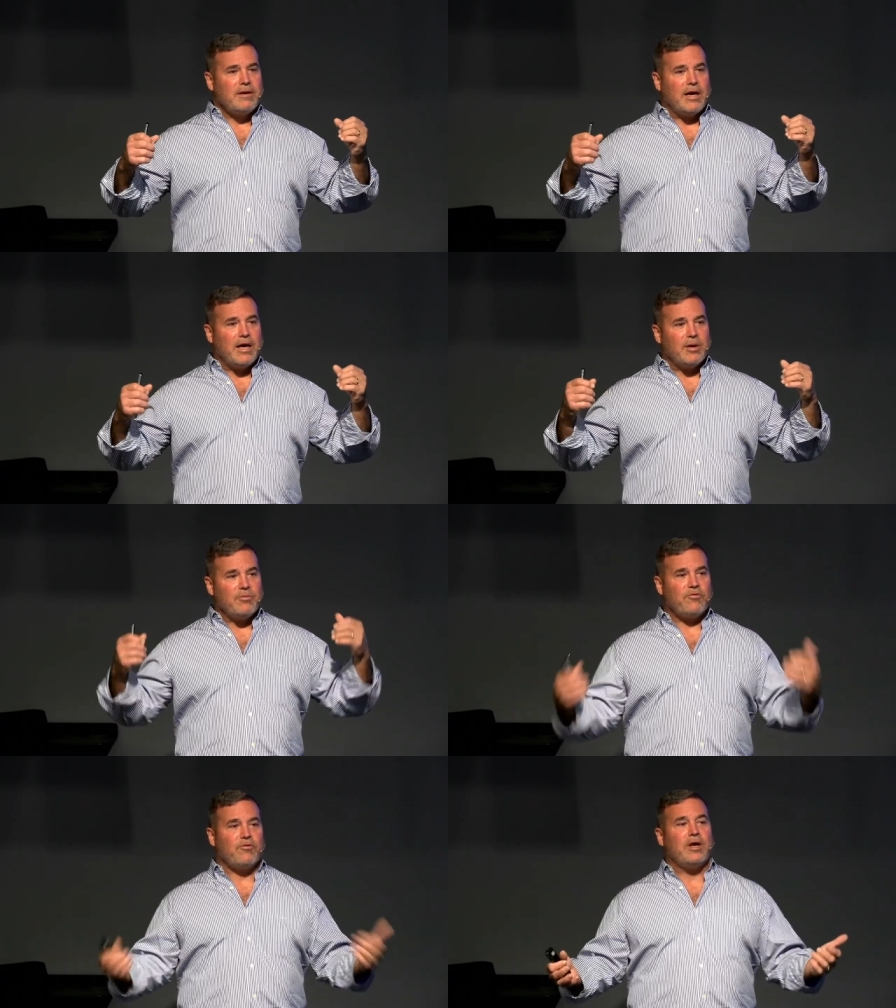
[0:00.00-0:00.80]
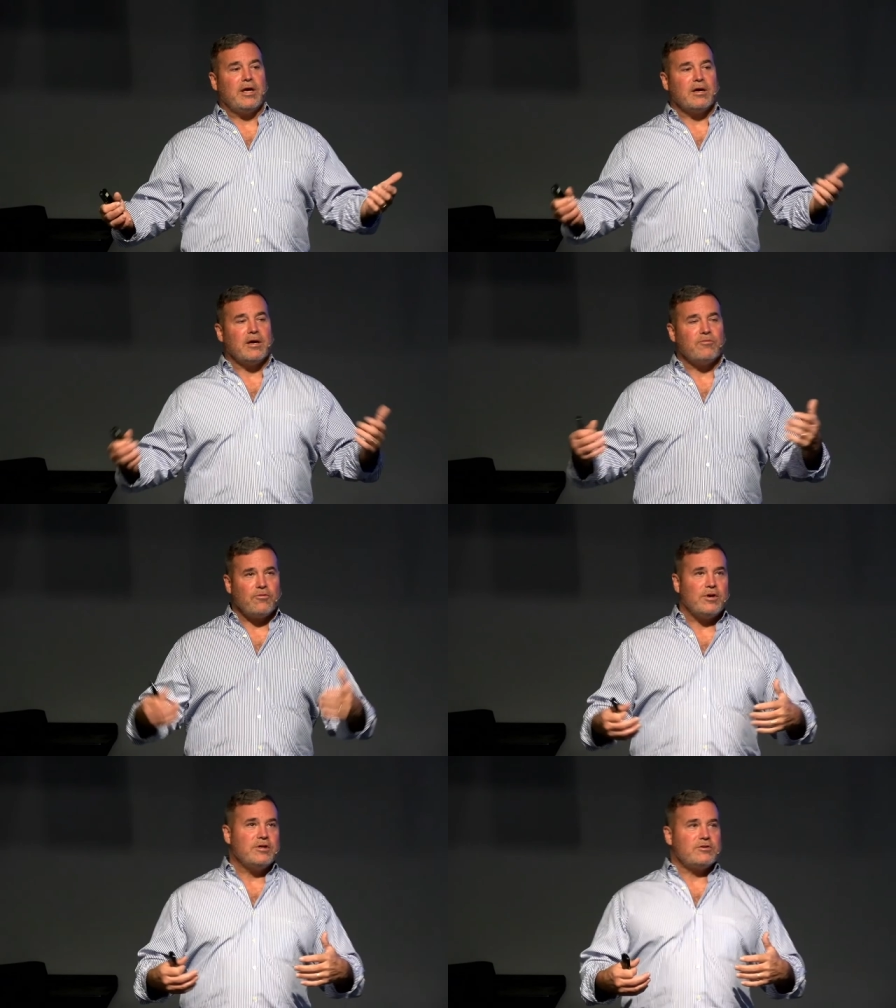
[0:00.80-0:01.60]
and I'm free. I'm
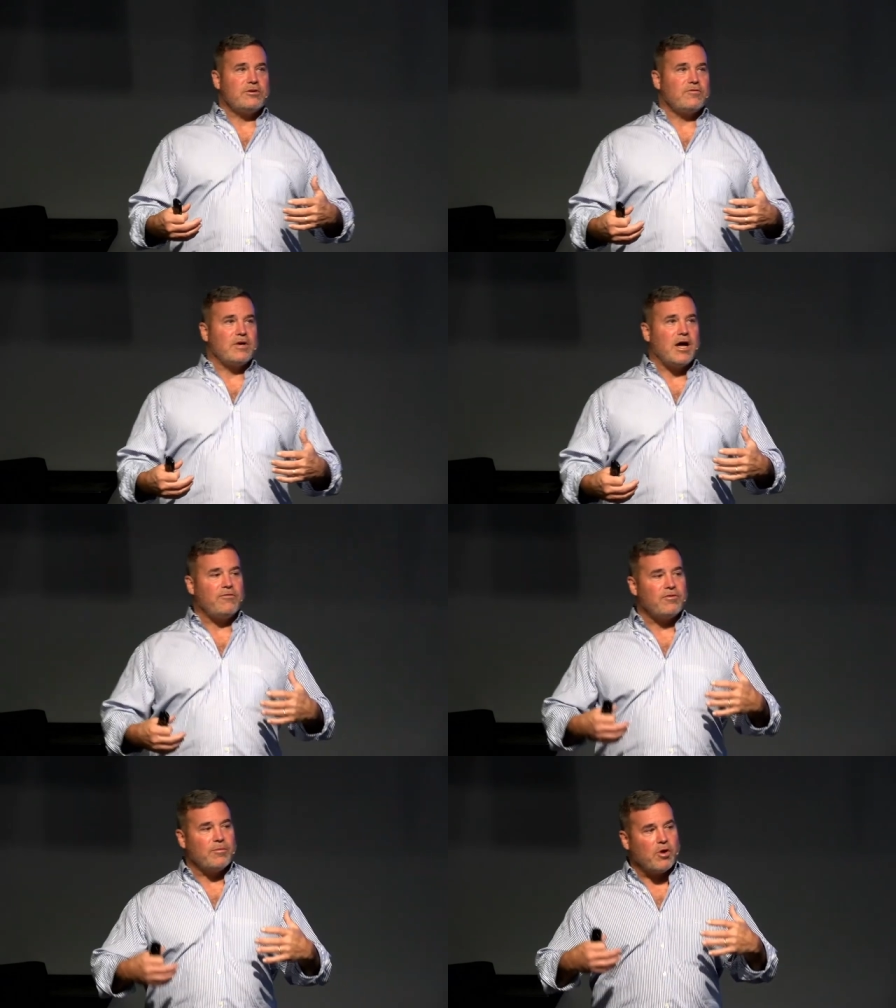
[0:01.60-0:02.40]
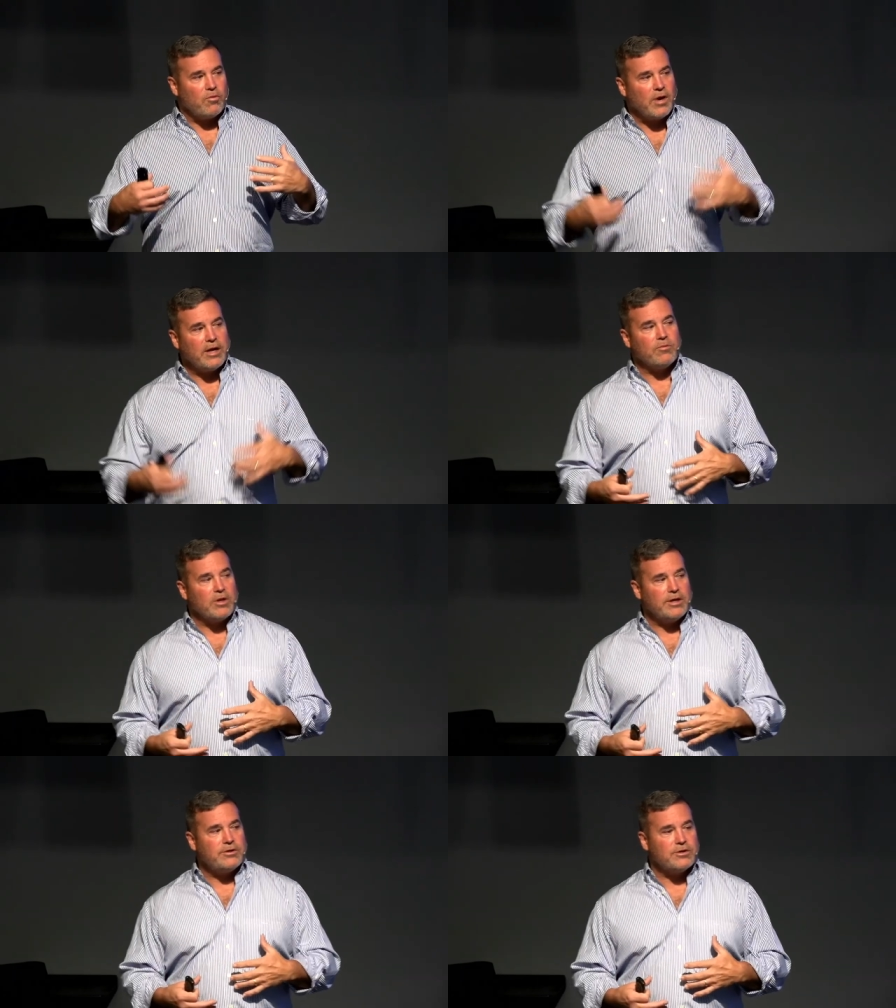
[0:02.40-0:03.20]
free to serve God from a right
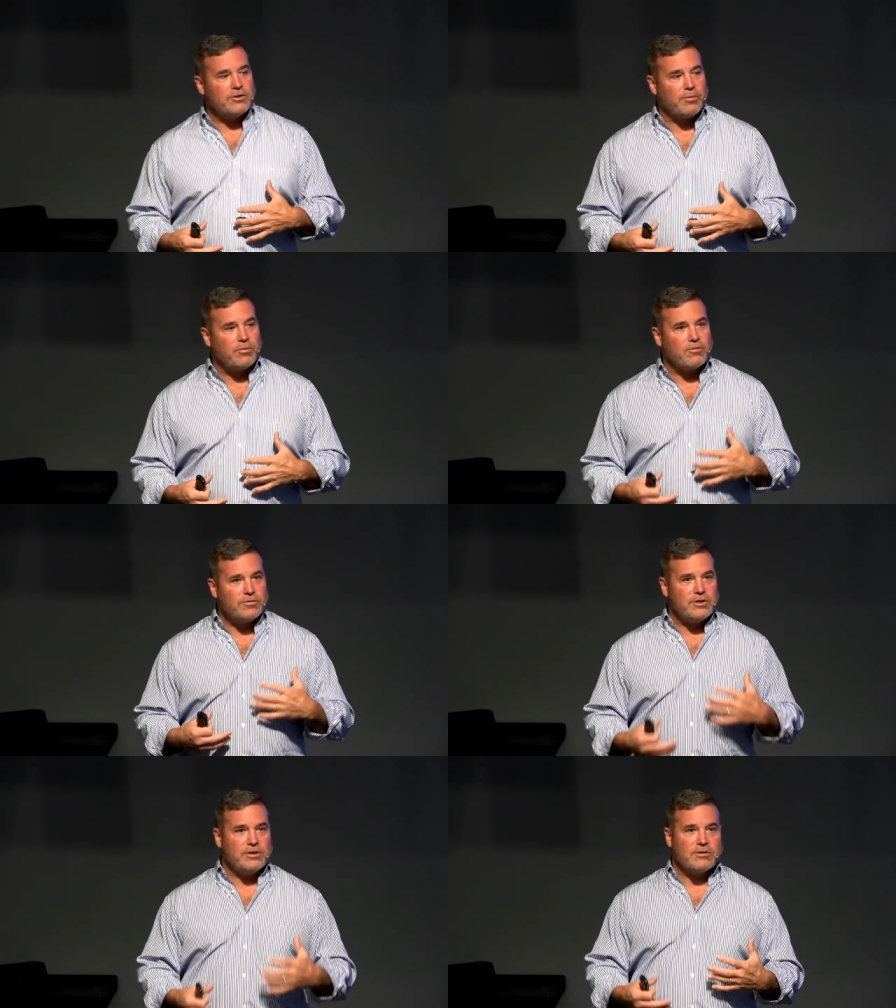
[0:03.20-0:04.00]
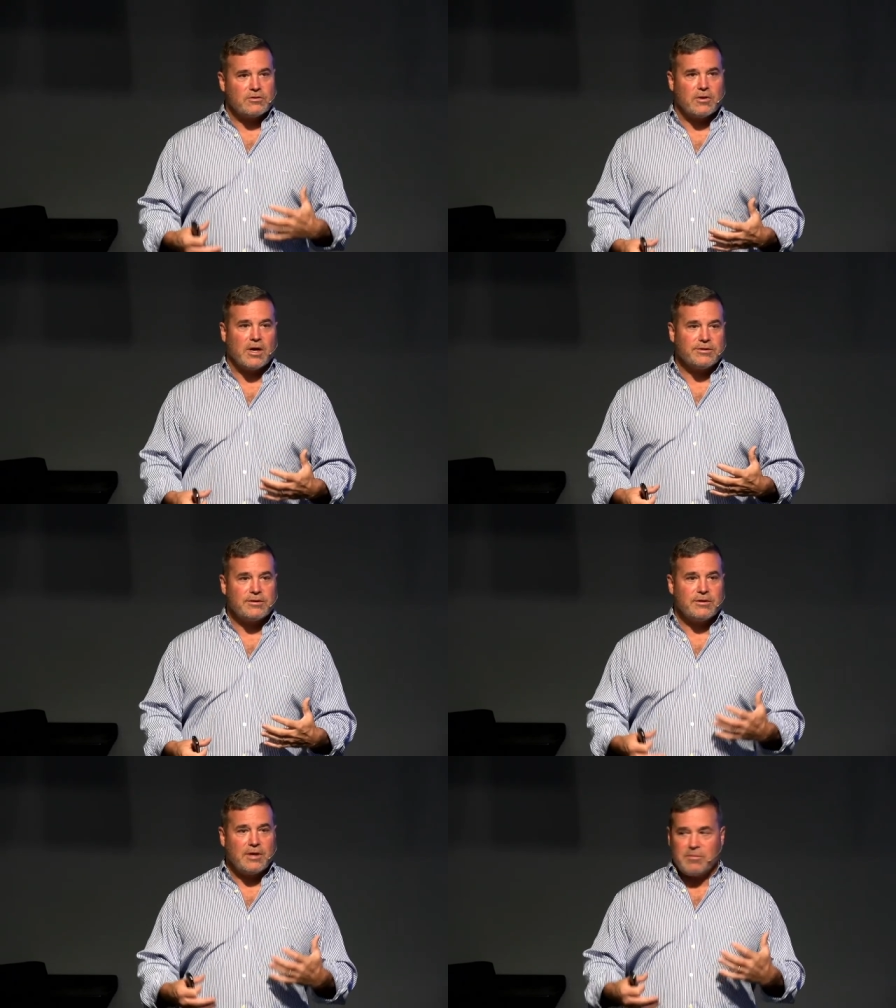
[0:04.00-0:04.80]
relationship through Jesus Christ.
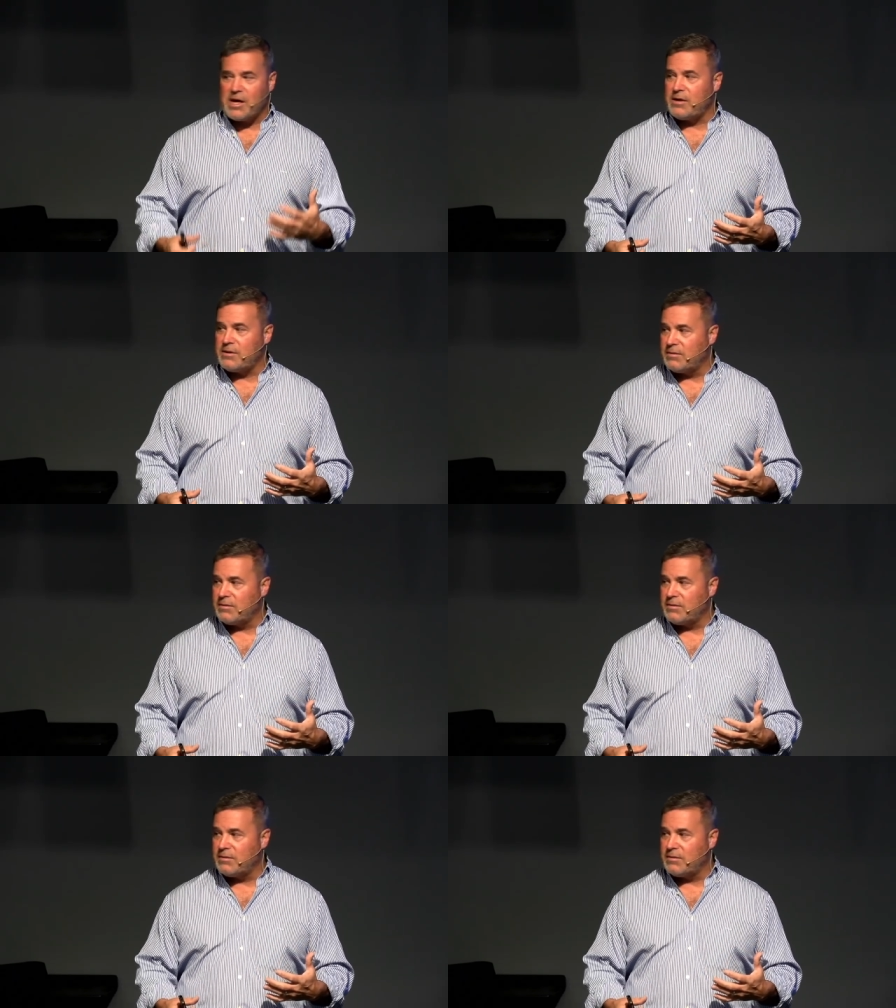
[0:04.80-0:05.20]
Amen?